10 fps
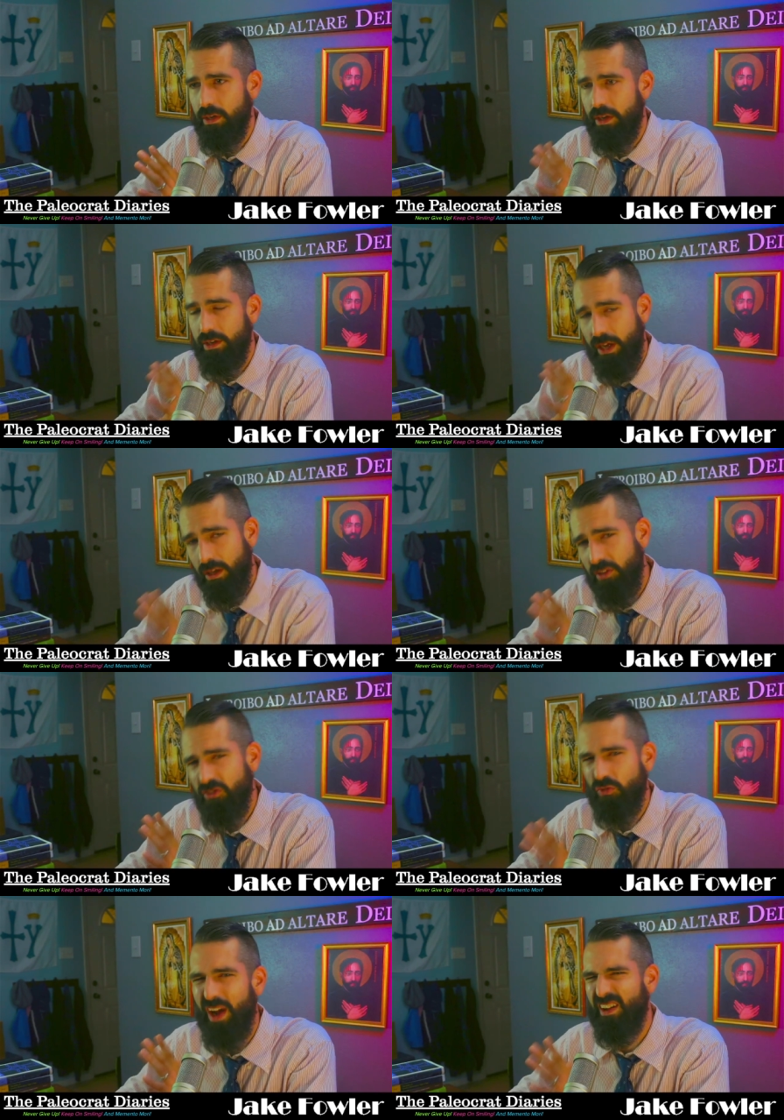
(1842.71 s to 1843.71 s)
And Nicholas
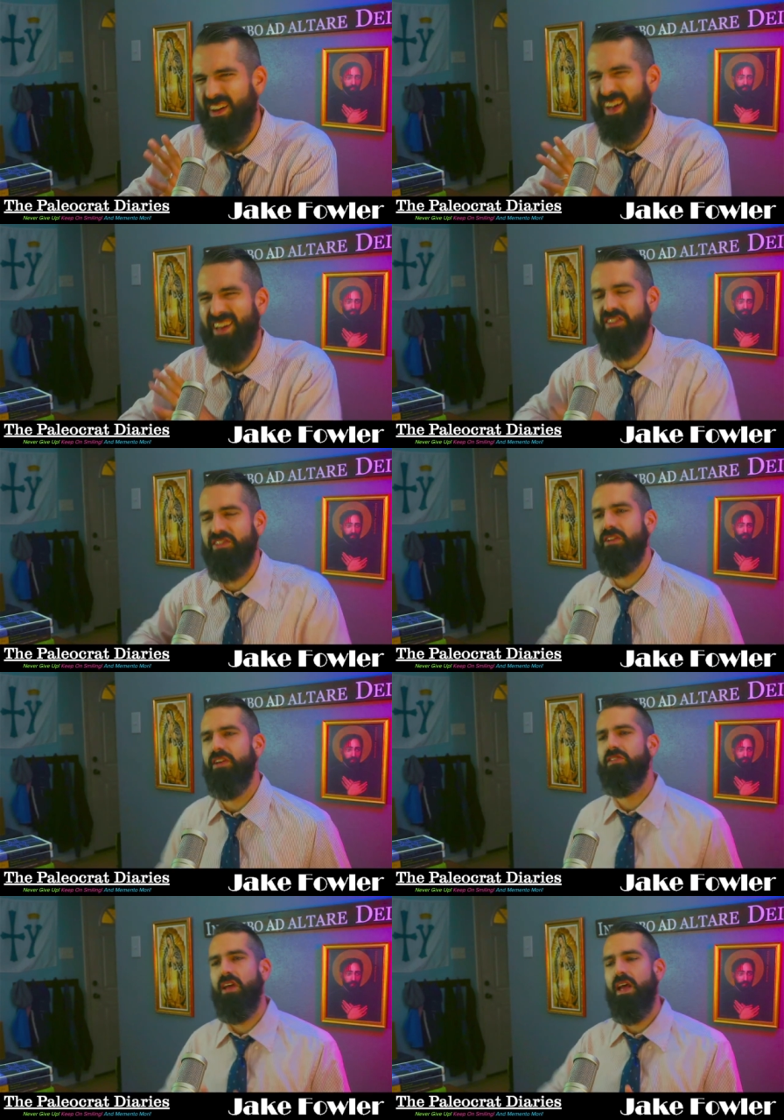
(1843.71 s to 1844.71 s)
recognizes
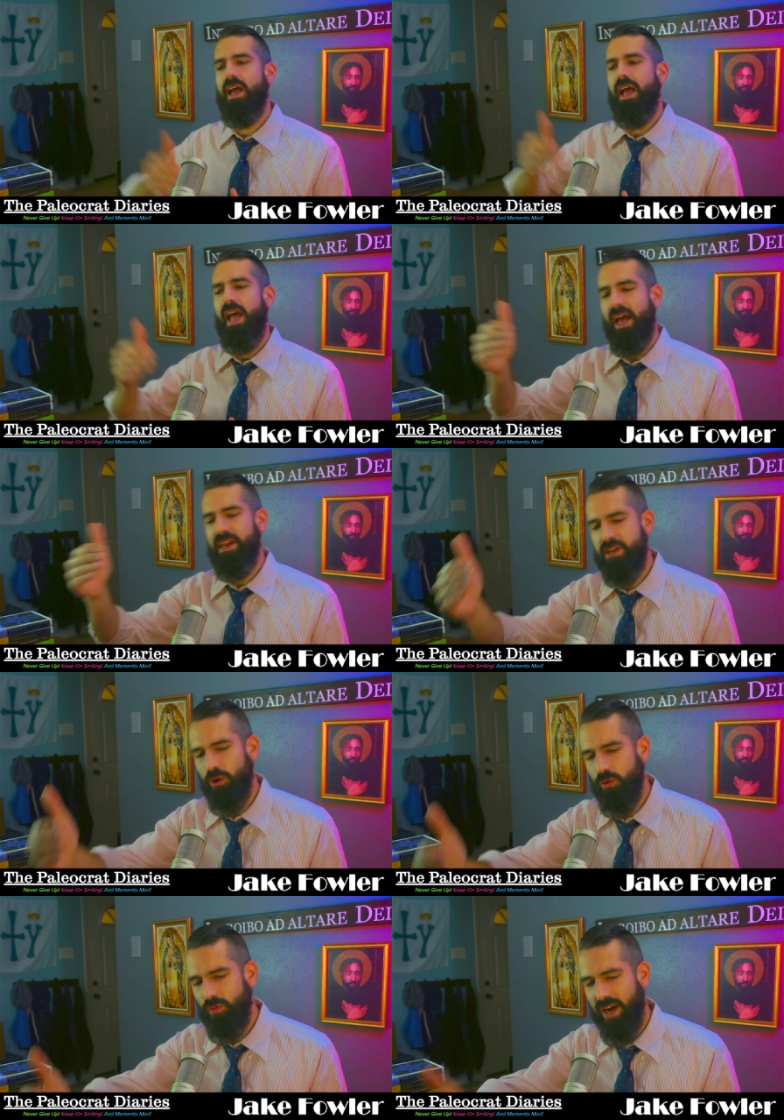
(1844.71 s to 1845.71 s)
this and he
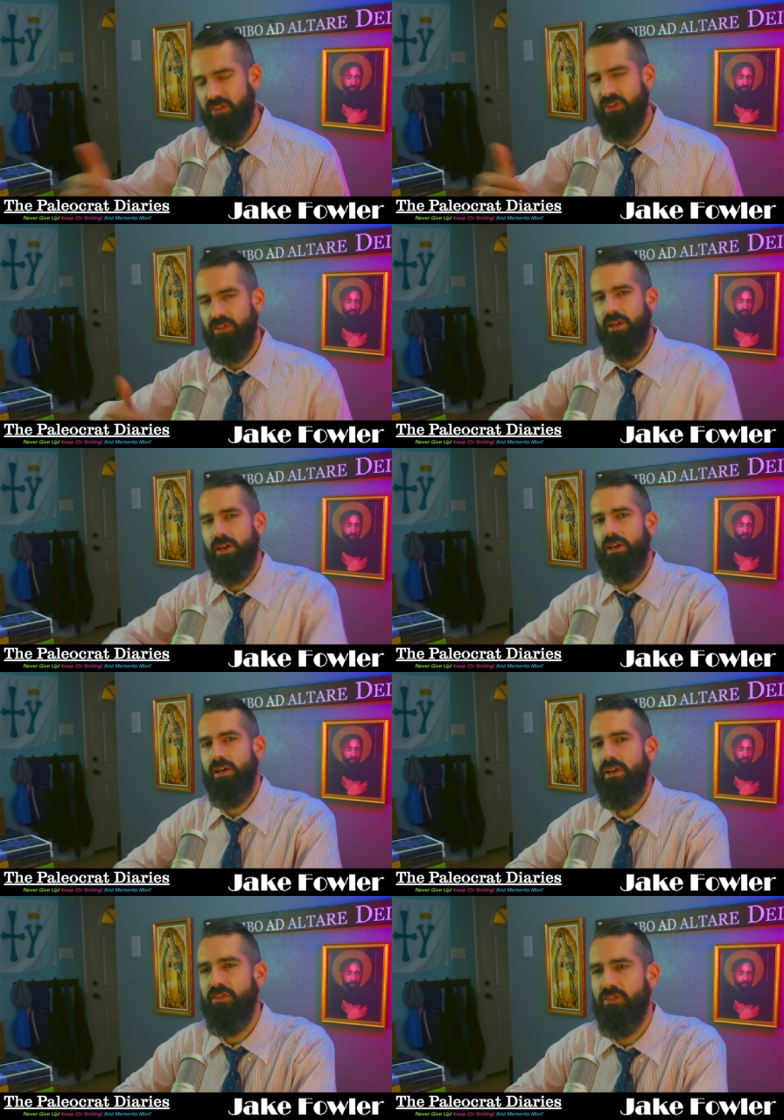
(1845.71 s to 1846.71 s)
corrects
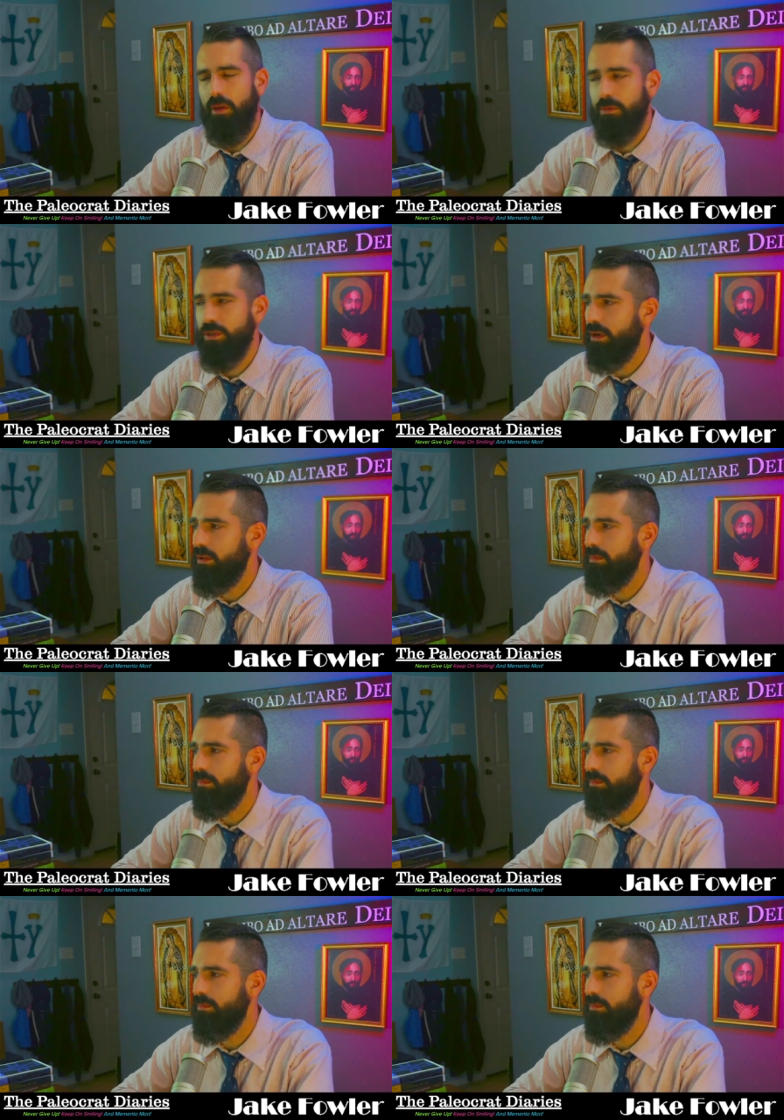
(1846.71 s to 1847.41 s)
his subject.